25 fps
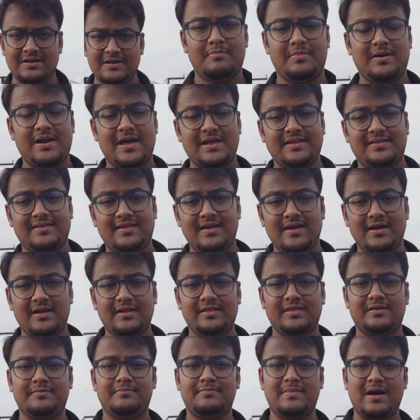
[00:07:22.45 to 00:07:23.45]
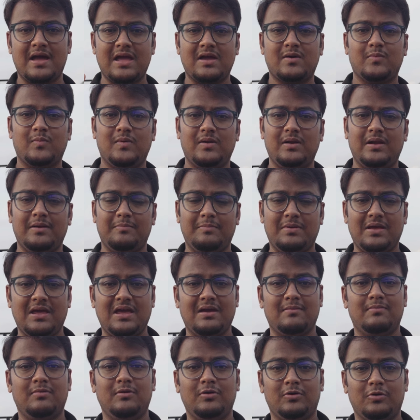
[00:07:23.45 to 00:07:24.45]
but I think the mic will
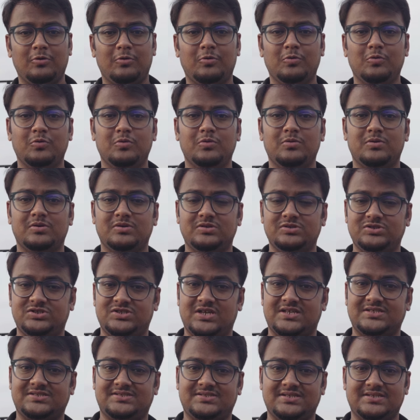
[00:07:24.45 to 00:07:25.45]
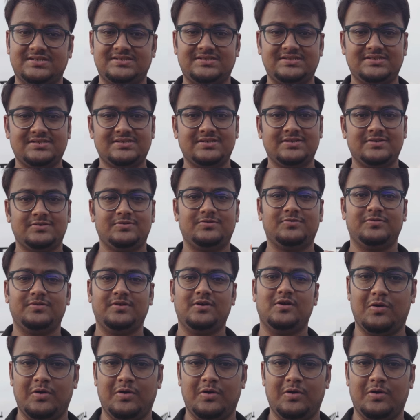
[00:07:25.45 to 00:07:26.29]
be able to do justice to the